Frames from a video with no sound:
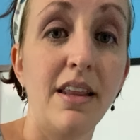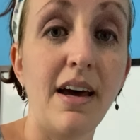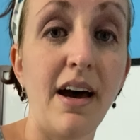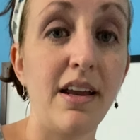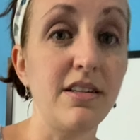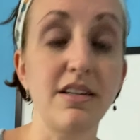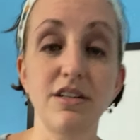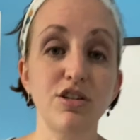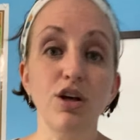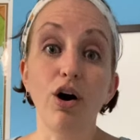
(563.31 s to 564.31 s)
that
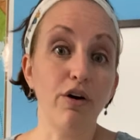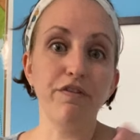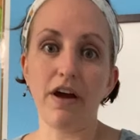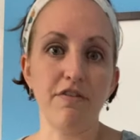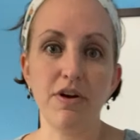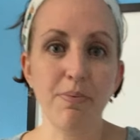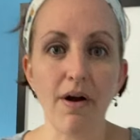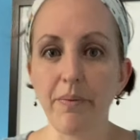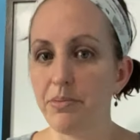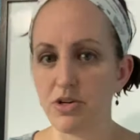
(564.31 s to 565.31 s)
to solve every
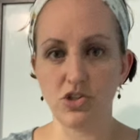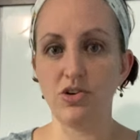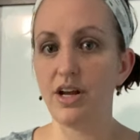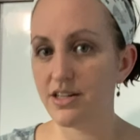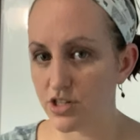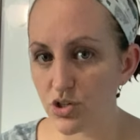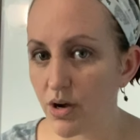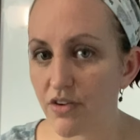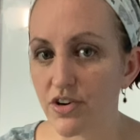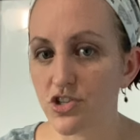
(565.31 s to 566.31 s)
problem your student has to do
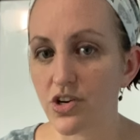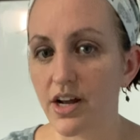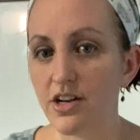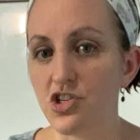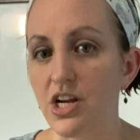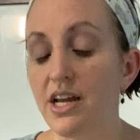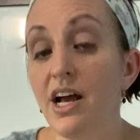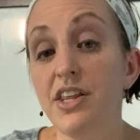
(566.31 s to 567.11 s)
every strategy.